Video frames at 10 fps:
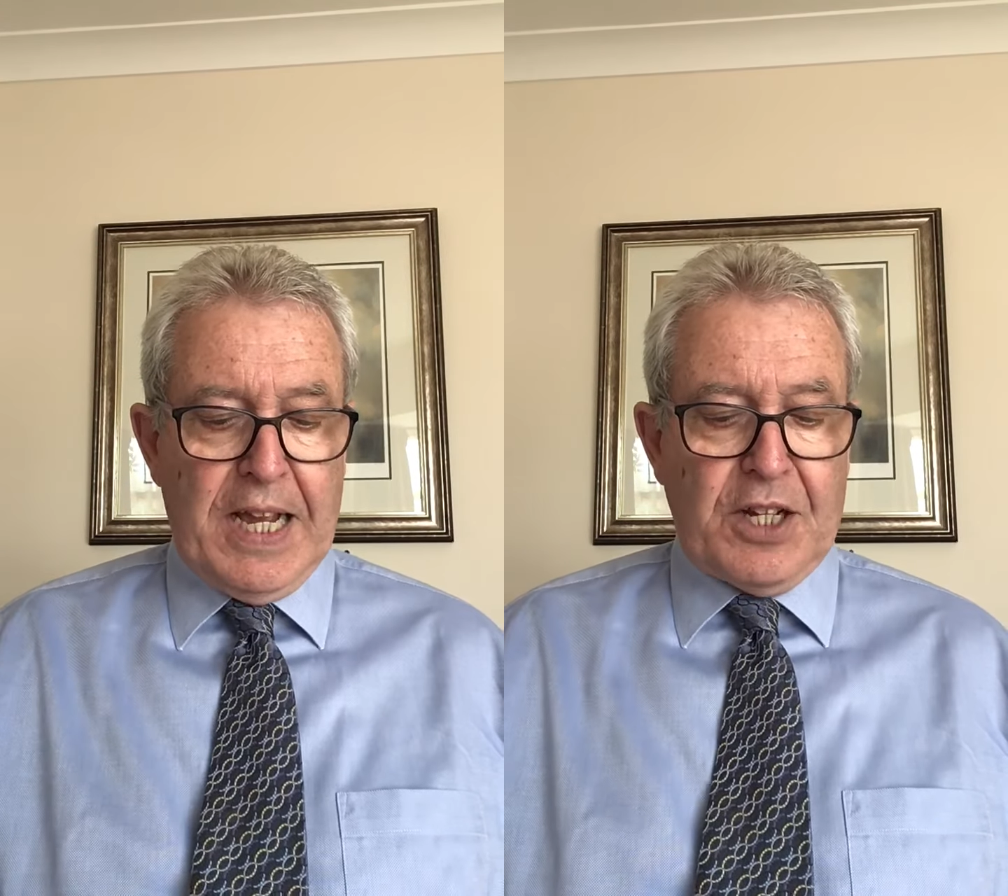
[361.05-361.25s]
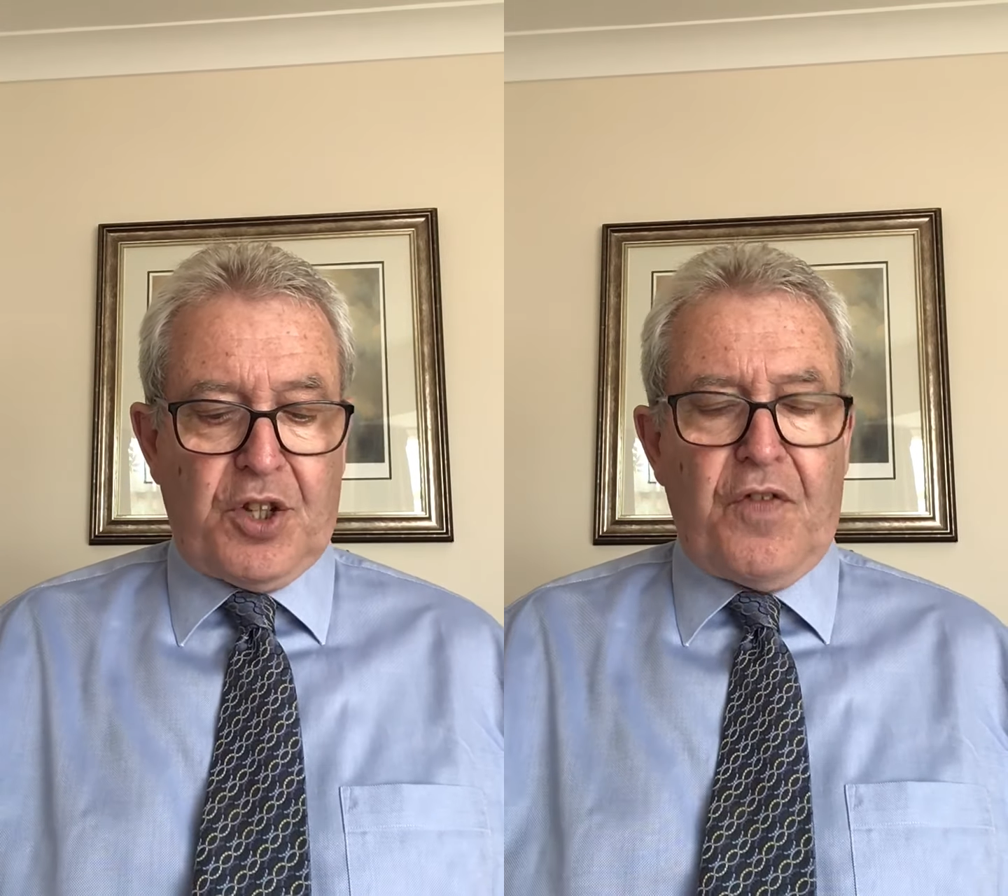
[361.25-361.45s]

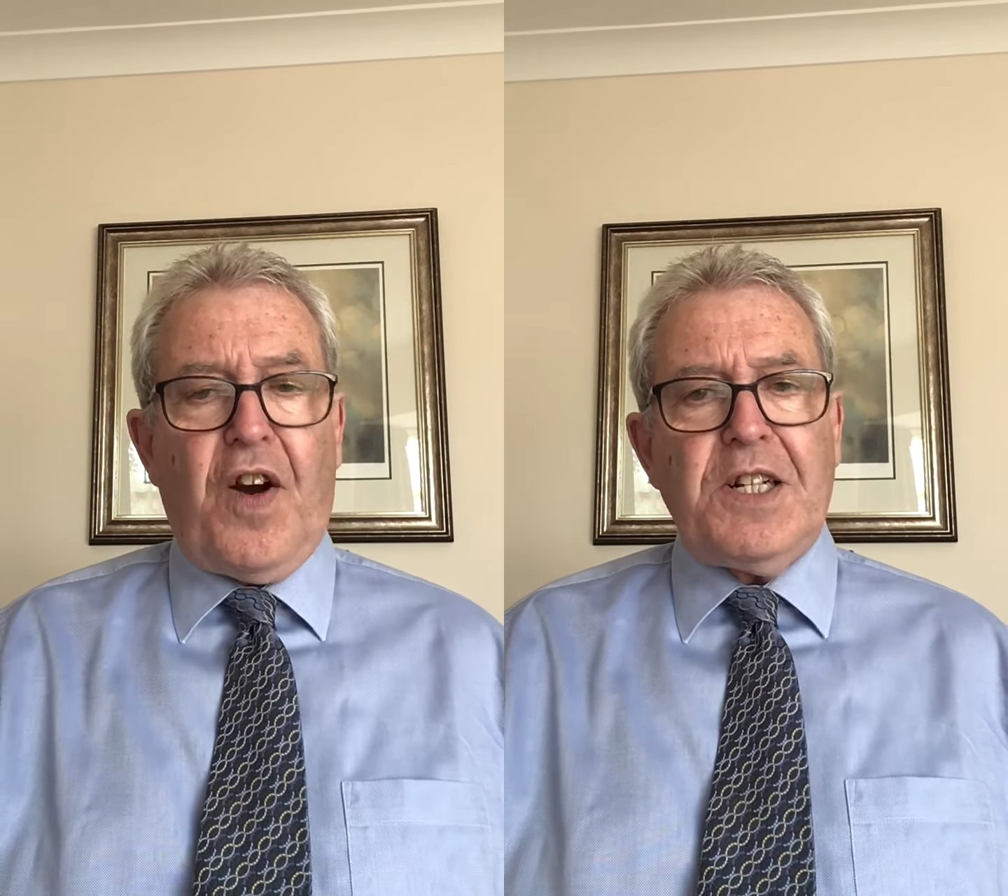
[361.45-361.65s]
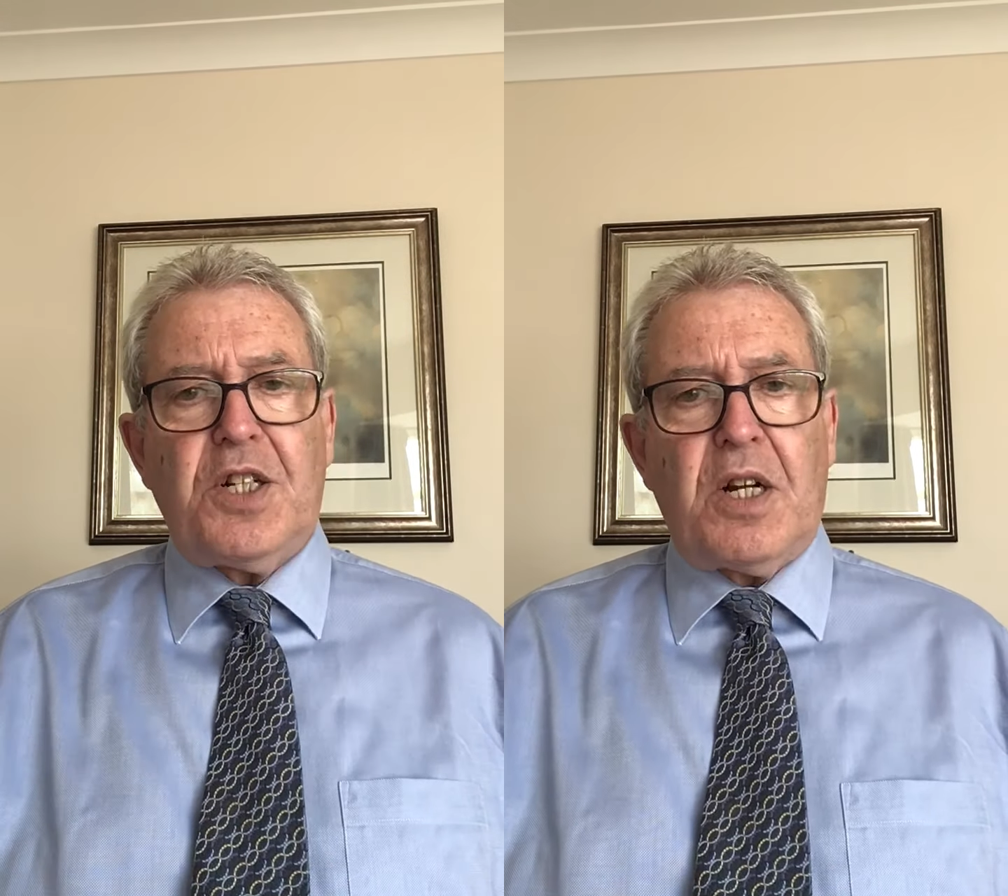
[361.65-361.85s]
as the
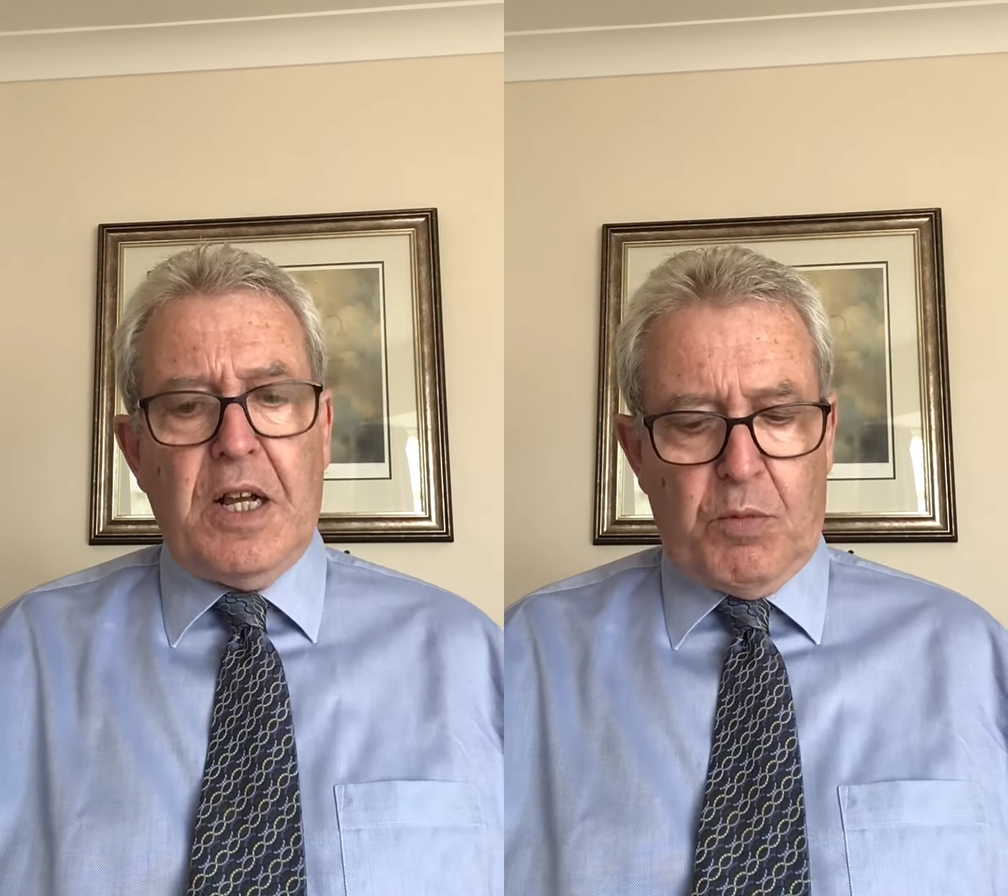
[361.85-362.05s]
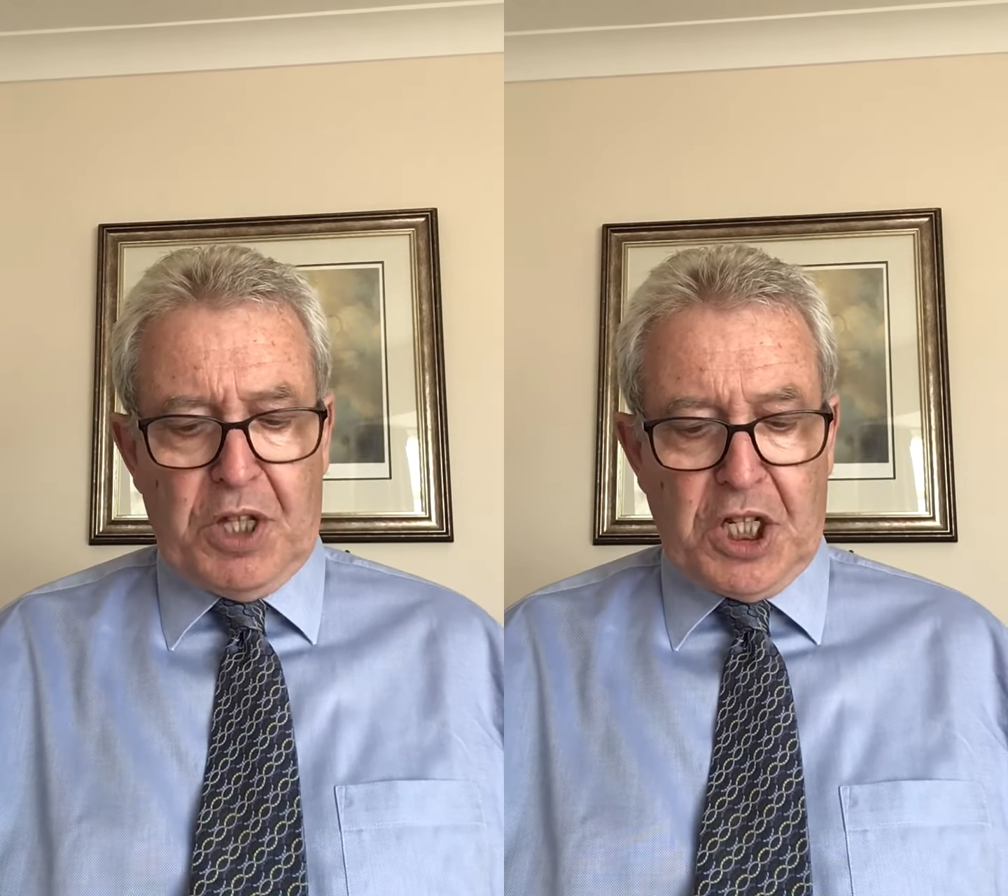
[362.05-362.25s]

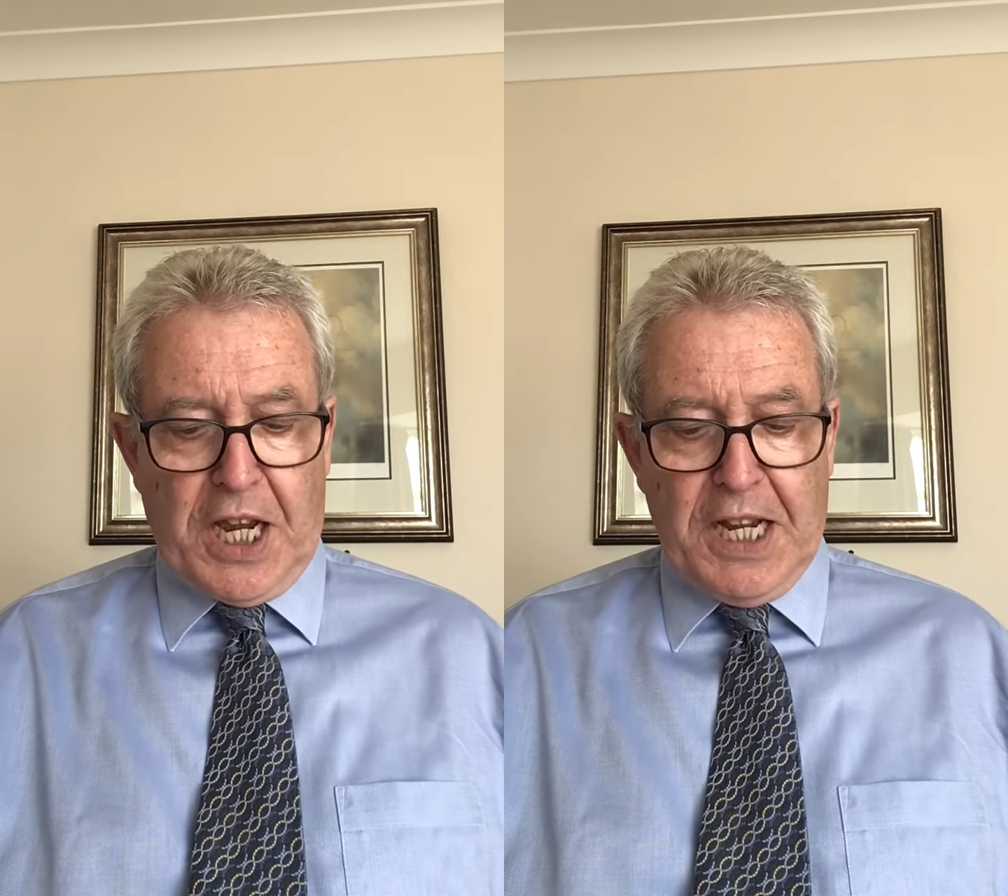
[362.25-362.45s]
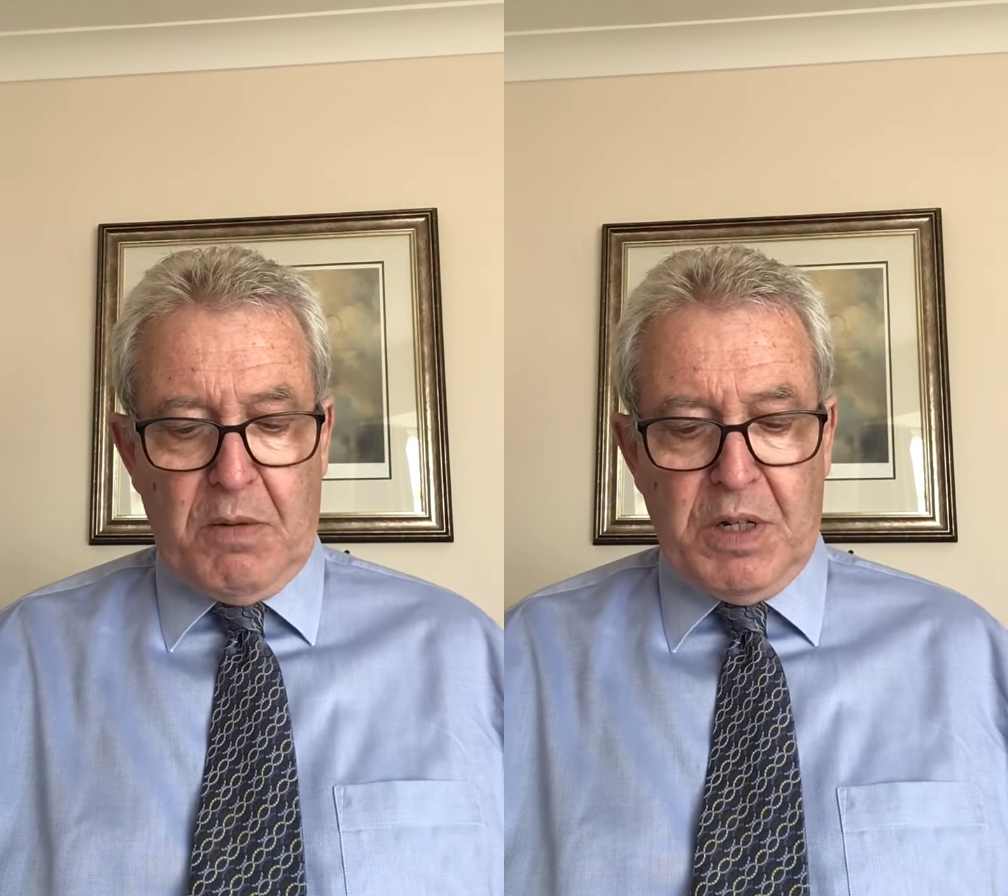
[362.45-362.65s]
fighter, with its 8